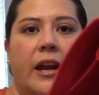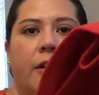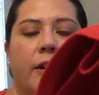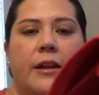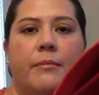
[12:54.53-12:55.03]

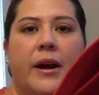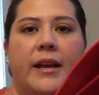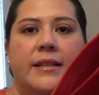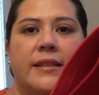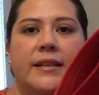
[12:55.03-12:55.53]
carry
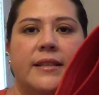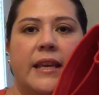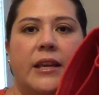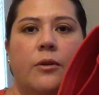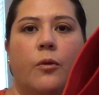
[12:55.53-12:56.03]
my
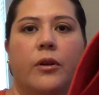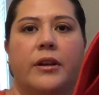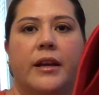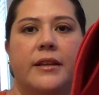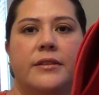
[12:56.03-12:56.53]
6-key
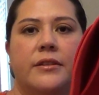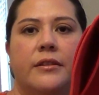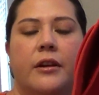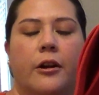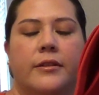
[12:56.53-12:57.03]

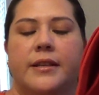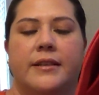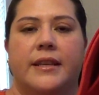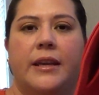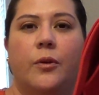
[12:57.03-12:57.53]
organizer, or
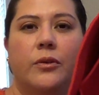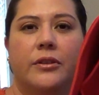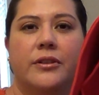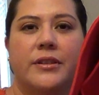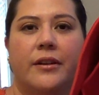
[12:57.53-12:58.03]
6-key
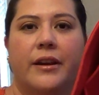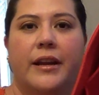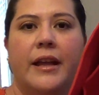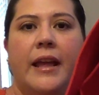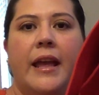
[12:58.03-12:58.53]
holder, sorry.